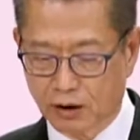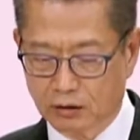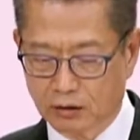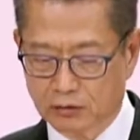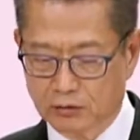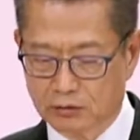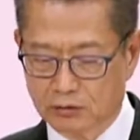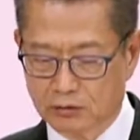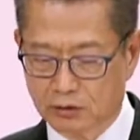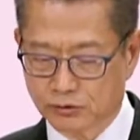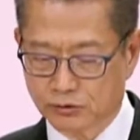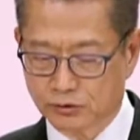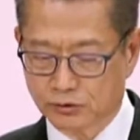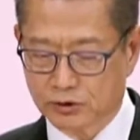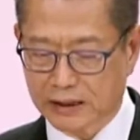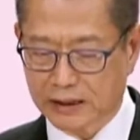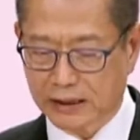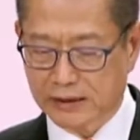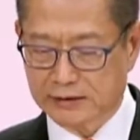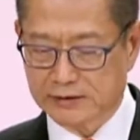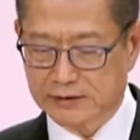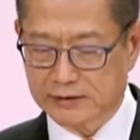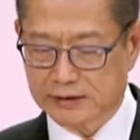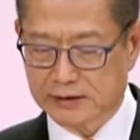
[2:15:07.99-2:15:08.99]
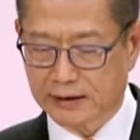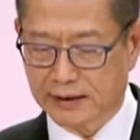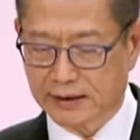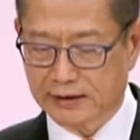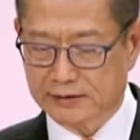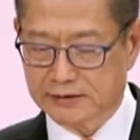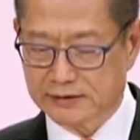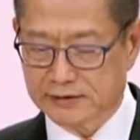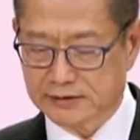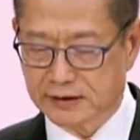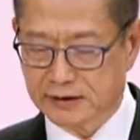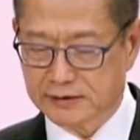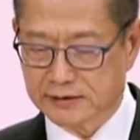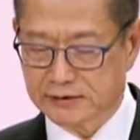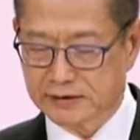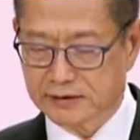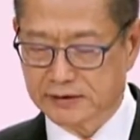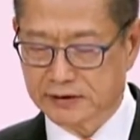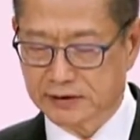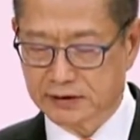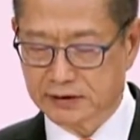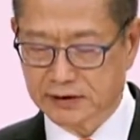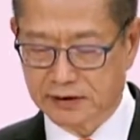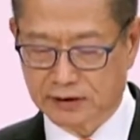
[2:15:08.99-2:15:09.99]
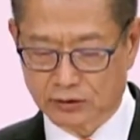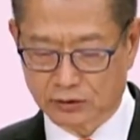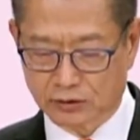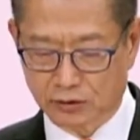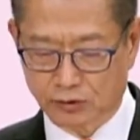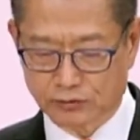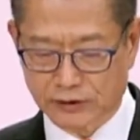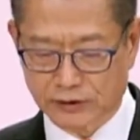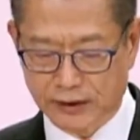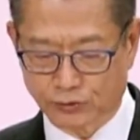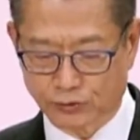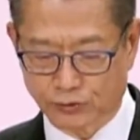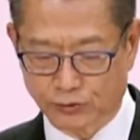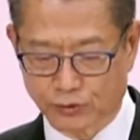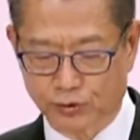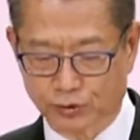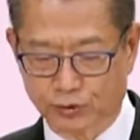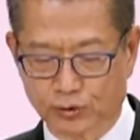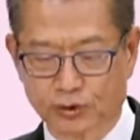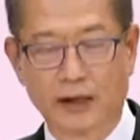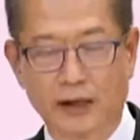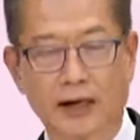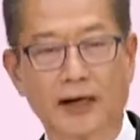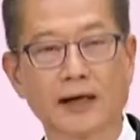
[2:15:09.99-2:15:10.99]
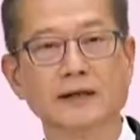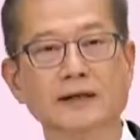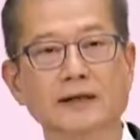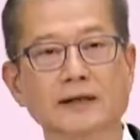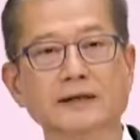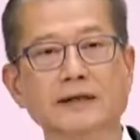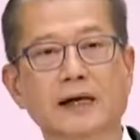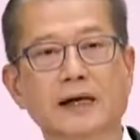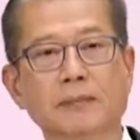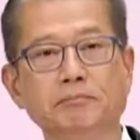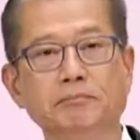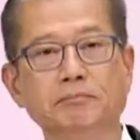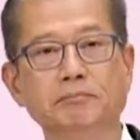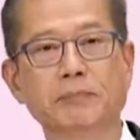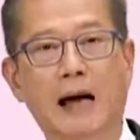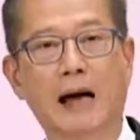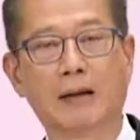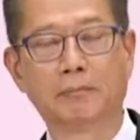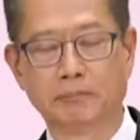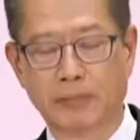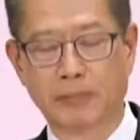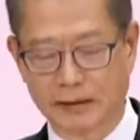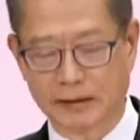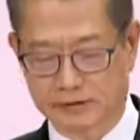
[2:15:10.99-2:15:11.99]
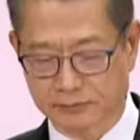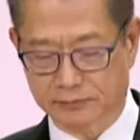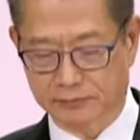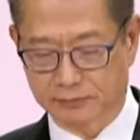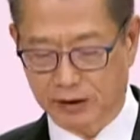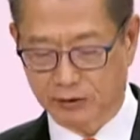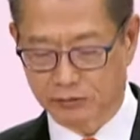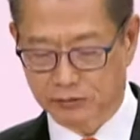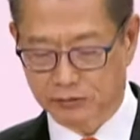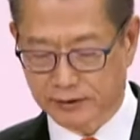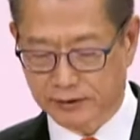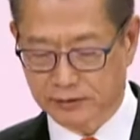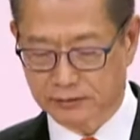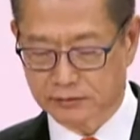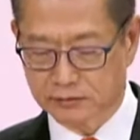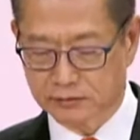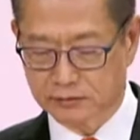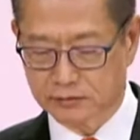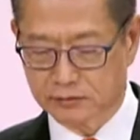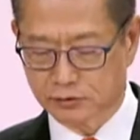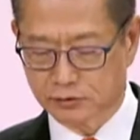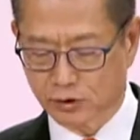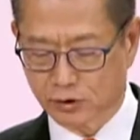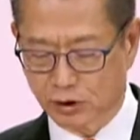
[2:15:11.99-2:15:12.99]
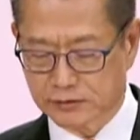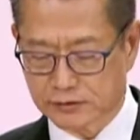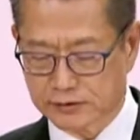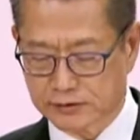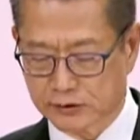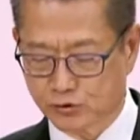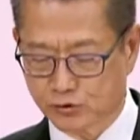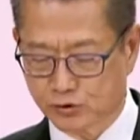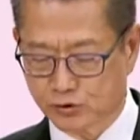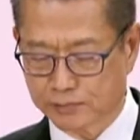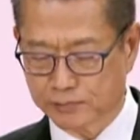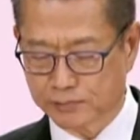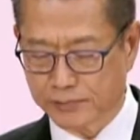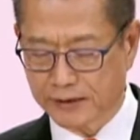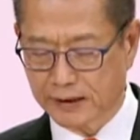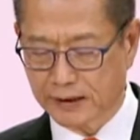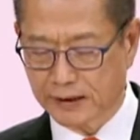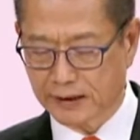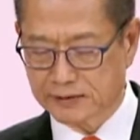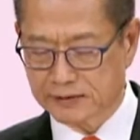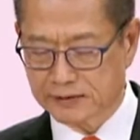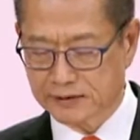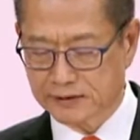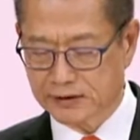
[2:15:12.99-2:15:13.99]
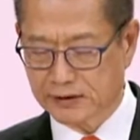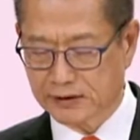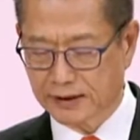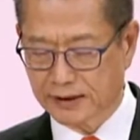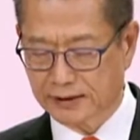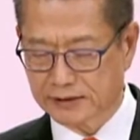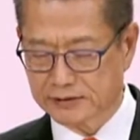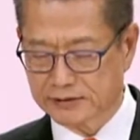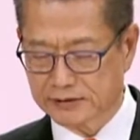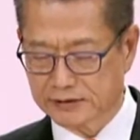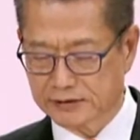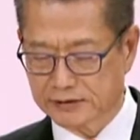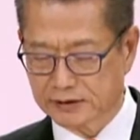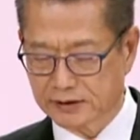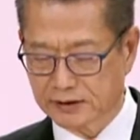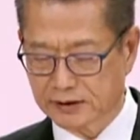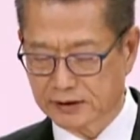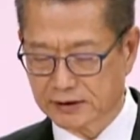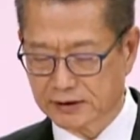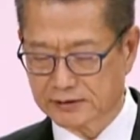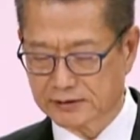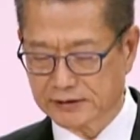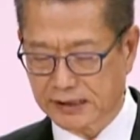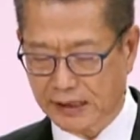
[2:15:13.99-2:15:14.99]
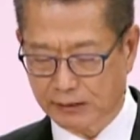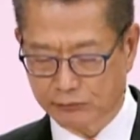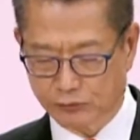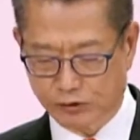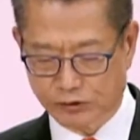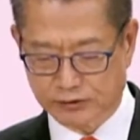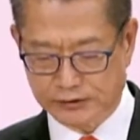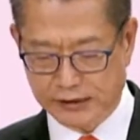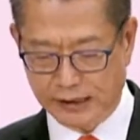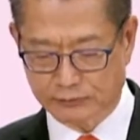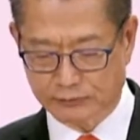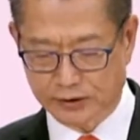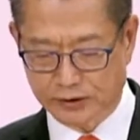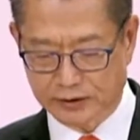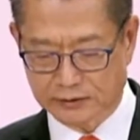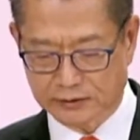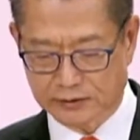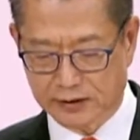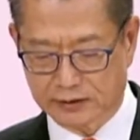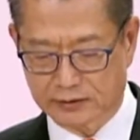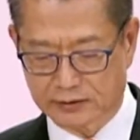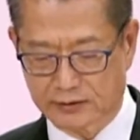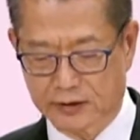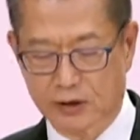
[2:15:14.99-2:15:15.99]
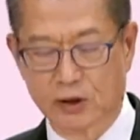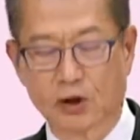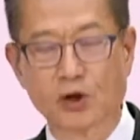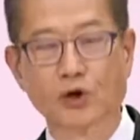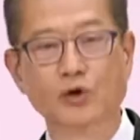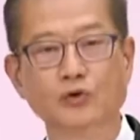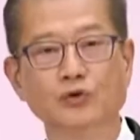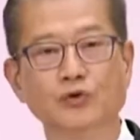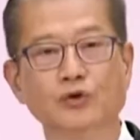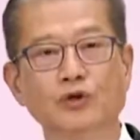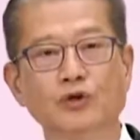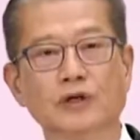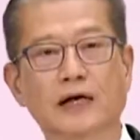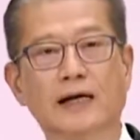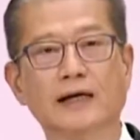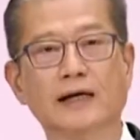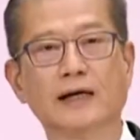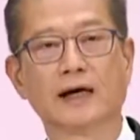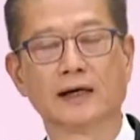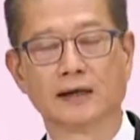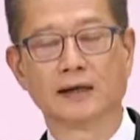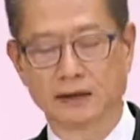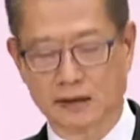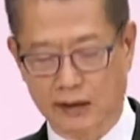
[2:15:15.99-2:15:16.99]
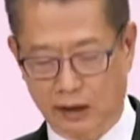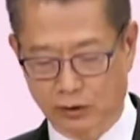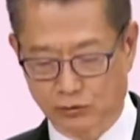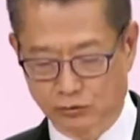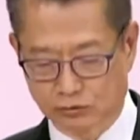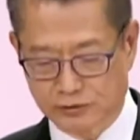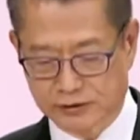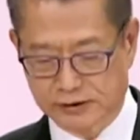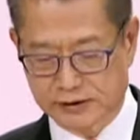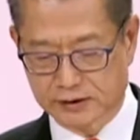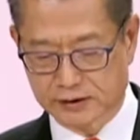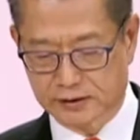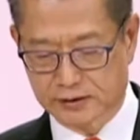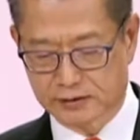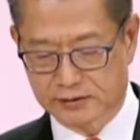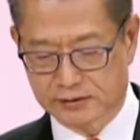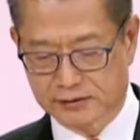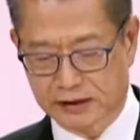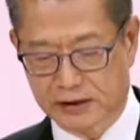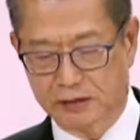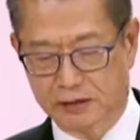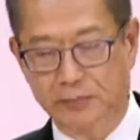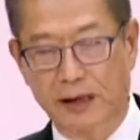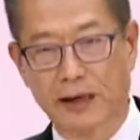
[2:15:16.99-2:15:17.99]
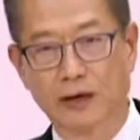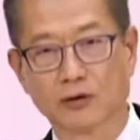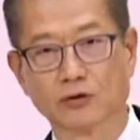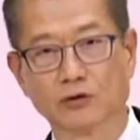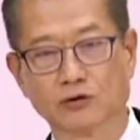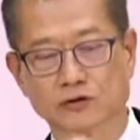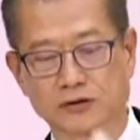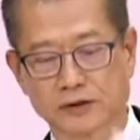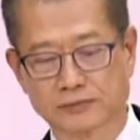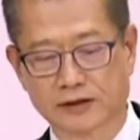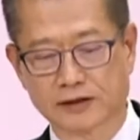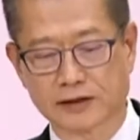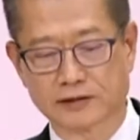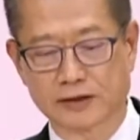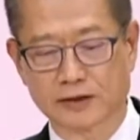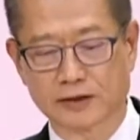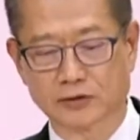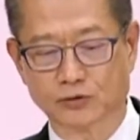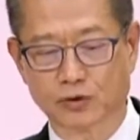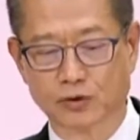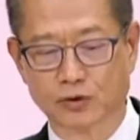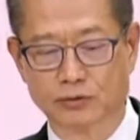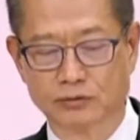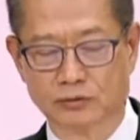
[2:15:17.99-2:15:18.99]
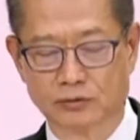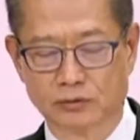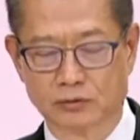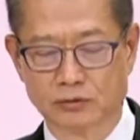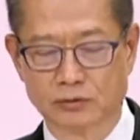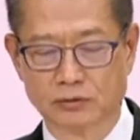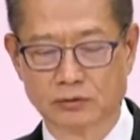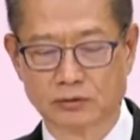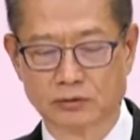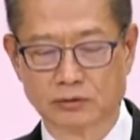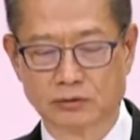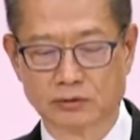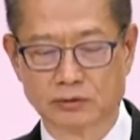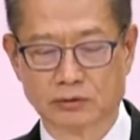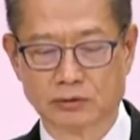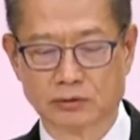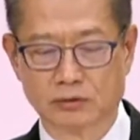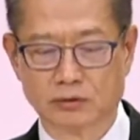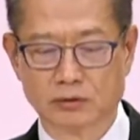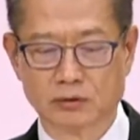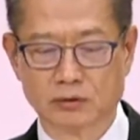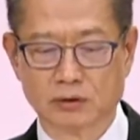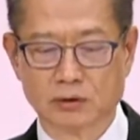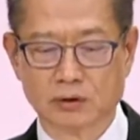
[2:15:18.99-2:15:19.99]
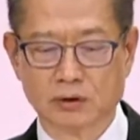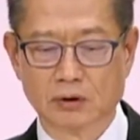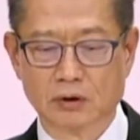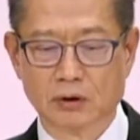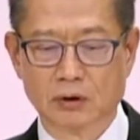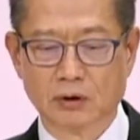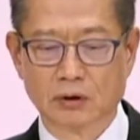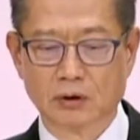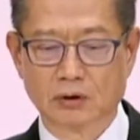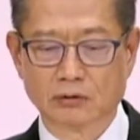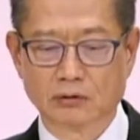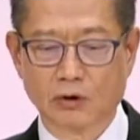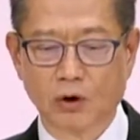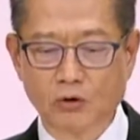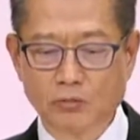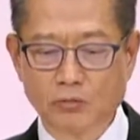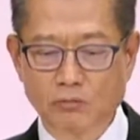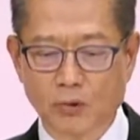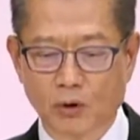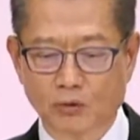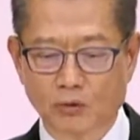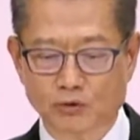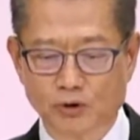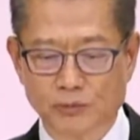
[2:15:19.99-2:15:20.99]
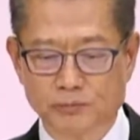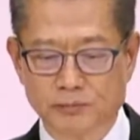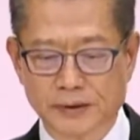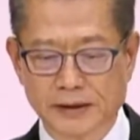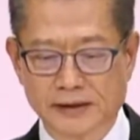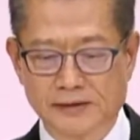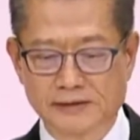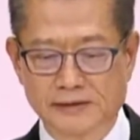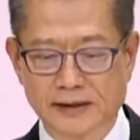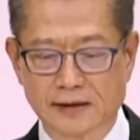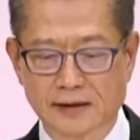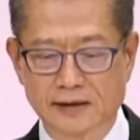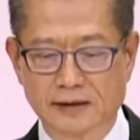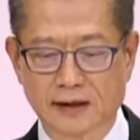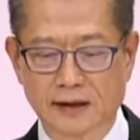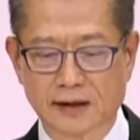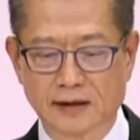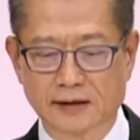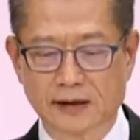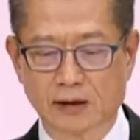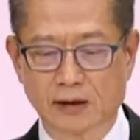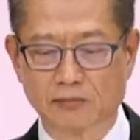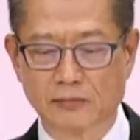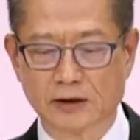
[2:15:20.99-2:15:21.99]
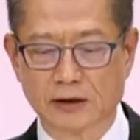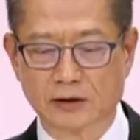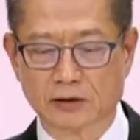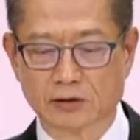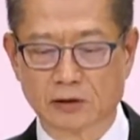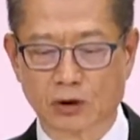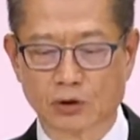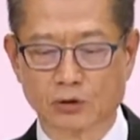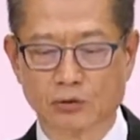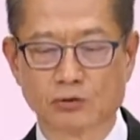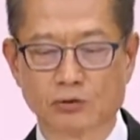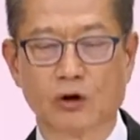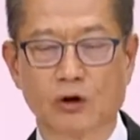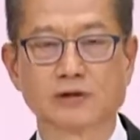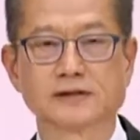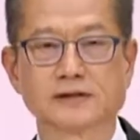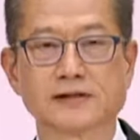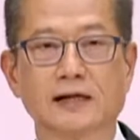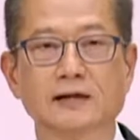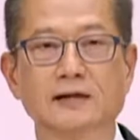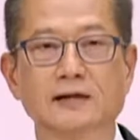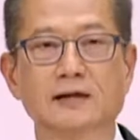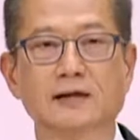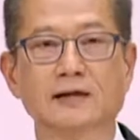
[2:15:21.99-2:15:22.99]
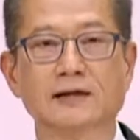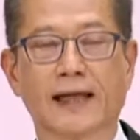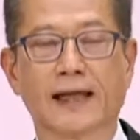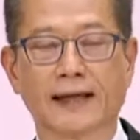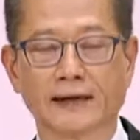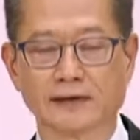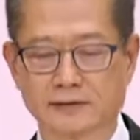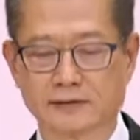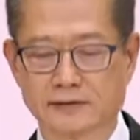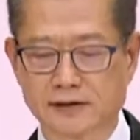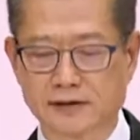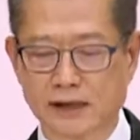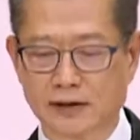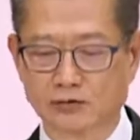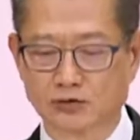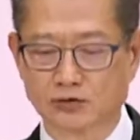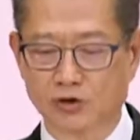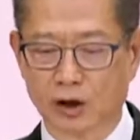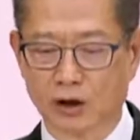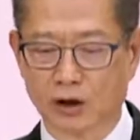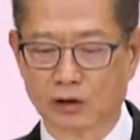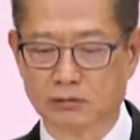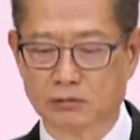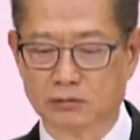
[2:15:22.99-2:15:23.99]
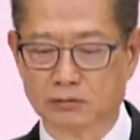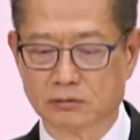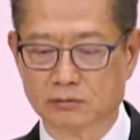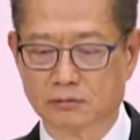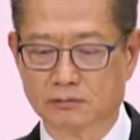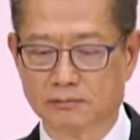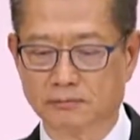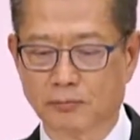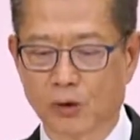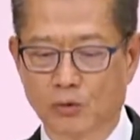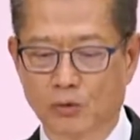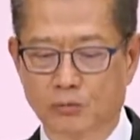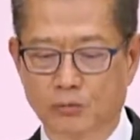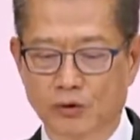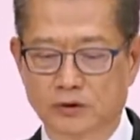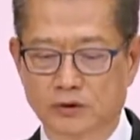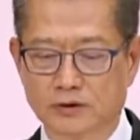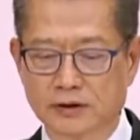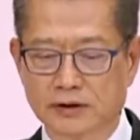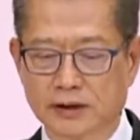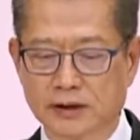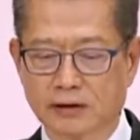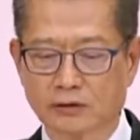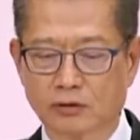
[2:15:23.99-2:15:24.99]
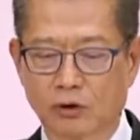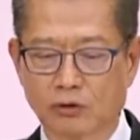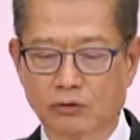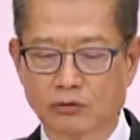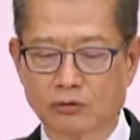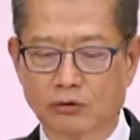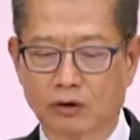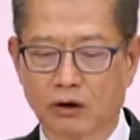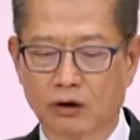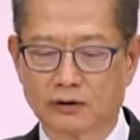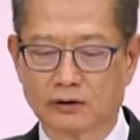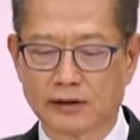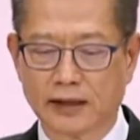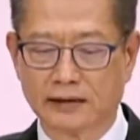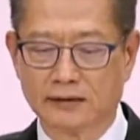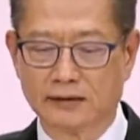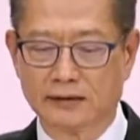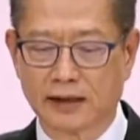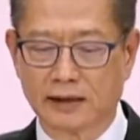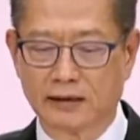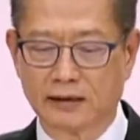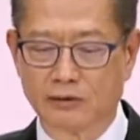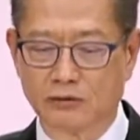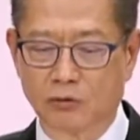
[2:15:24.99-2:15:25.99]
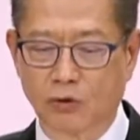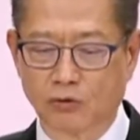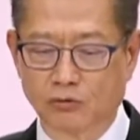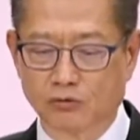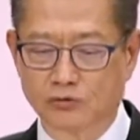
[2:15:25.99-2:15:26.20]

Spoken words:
All in all, I forecast a surplus of $18.9 billion for year 2021 to 22. Fiscal reserves are expected to be $946.7 billion by the 31st of March this year. The civil service establishment recorded zero growth in this financial year.